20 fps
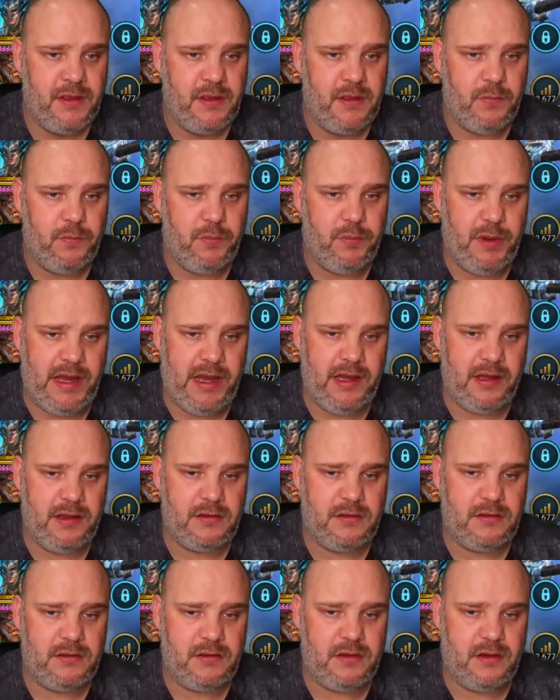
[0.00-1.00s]
but
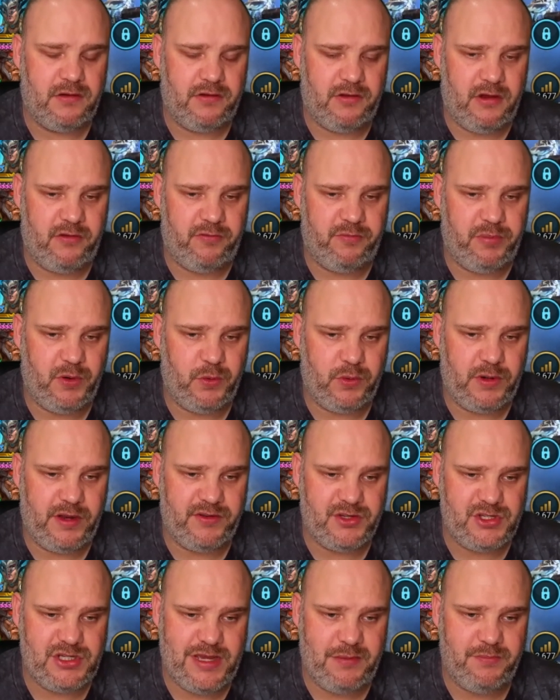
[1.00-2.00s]
I've pulled other
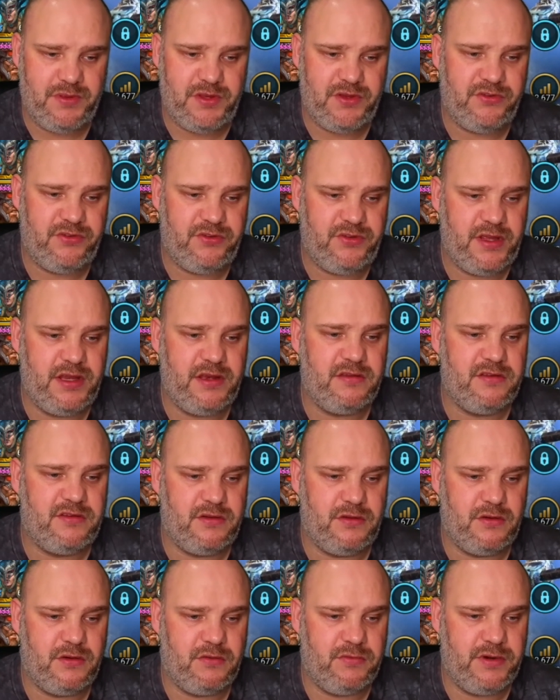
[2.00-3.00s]
champions since
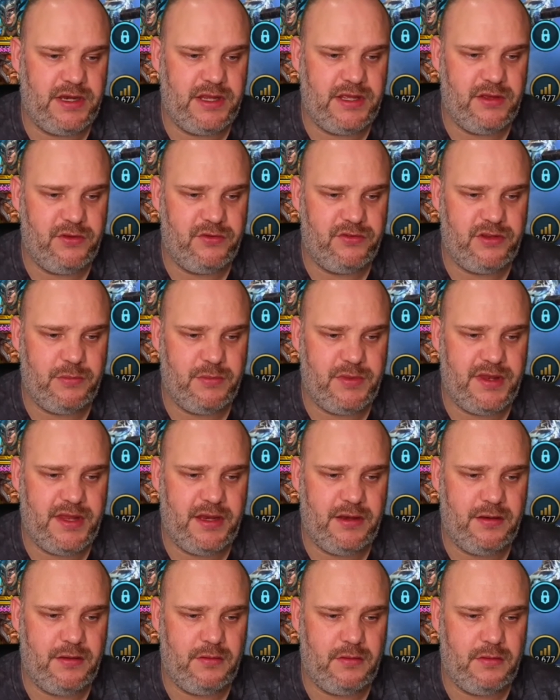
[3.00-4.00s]
and not really used him, and
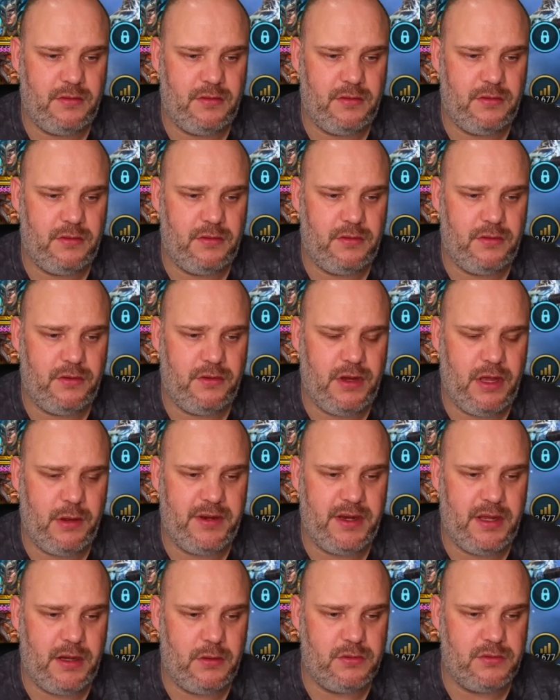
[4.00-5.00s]
then knowing
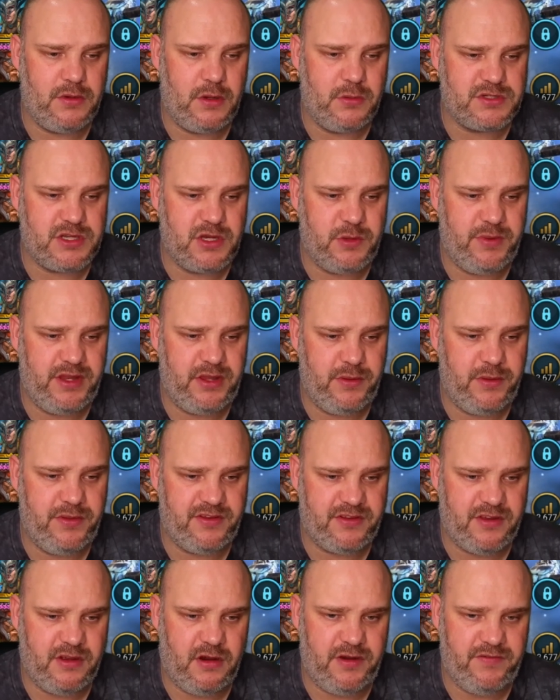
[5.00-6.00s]
that I was going to be doing this
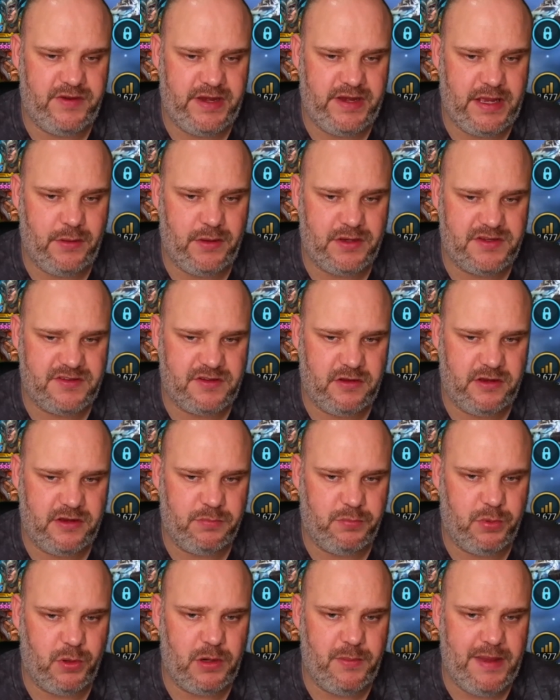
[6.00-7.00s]
guide video, I decided to
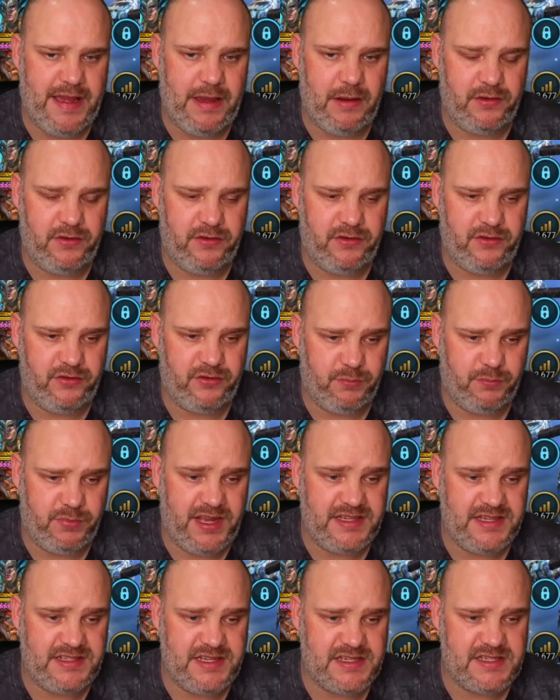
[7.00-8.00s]
pull him out and do some play
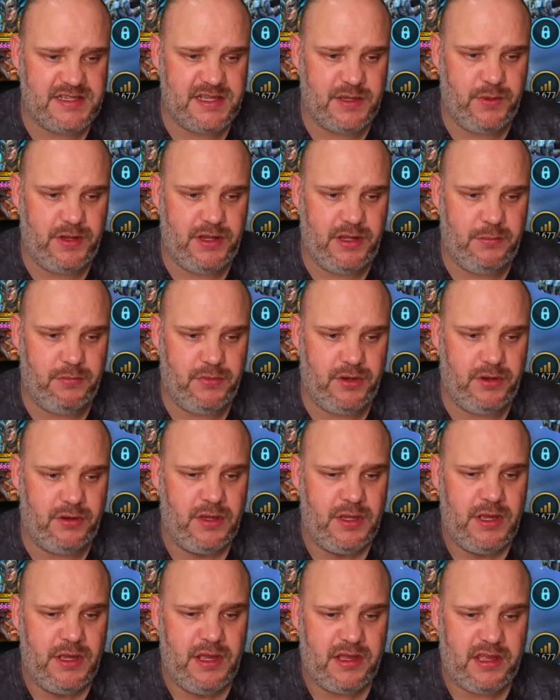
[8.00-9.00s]
testing with him and
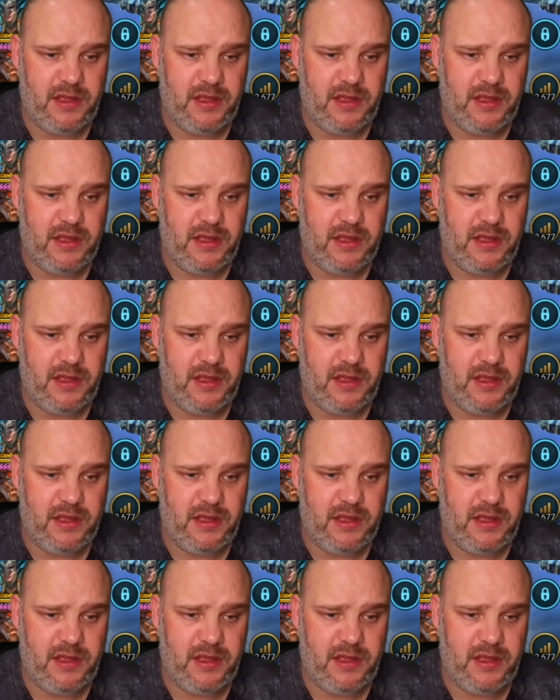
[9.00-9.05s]
give